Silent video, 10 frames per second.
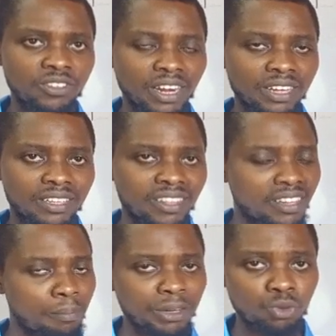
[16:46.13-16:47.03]
class. I
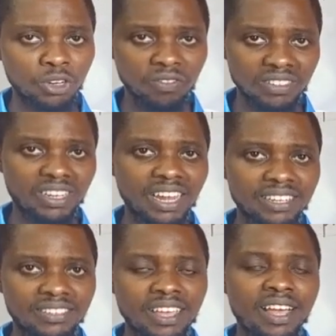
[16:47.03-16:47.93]
think the part 1 of this
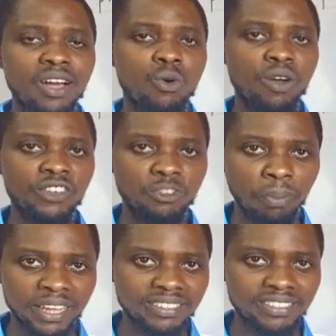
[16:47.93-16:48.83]
class, we have
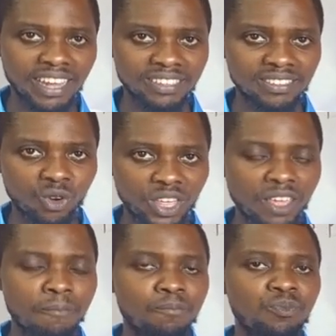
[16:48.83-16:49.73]
explained that,
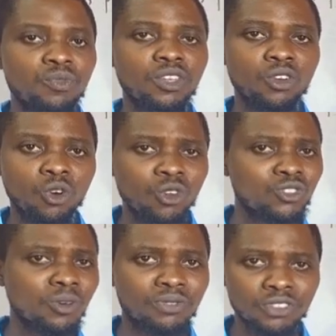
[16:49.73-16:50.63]
okay?
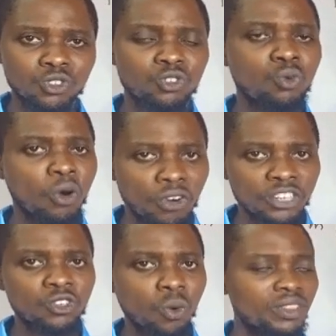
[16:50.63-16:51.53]
Closed substitutes, we
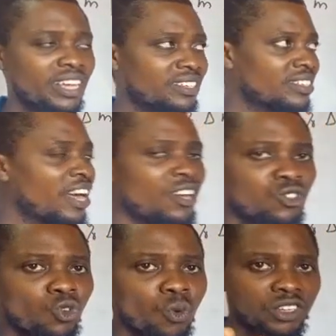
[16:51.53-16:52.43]
already know what that is.
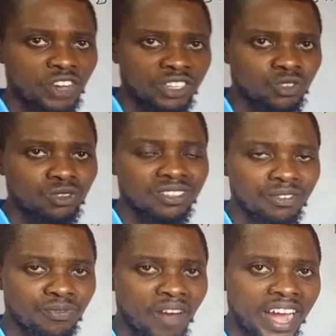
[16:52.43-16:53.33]
So we are trying to
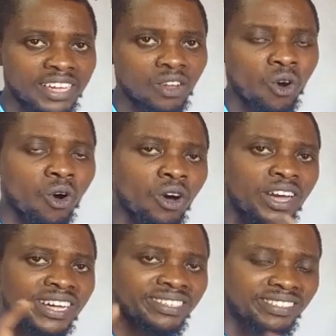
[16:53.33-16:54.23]
define
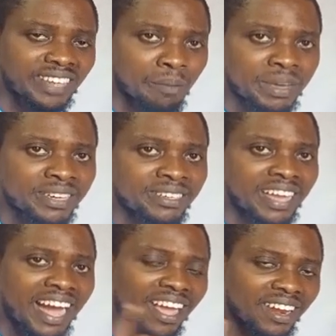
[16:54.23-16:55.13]
or determine
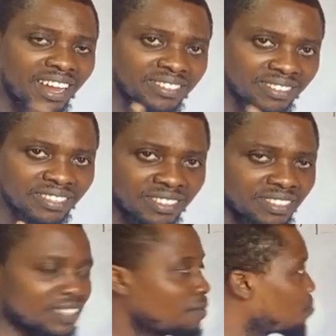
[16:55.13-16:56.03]
their
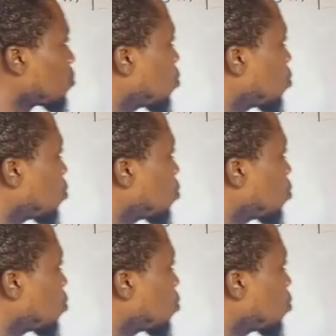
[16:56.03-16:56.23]
elasticity,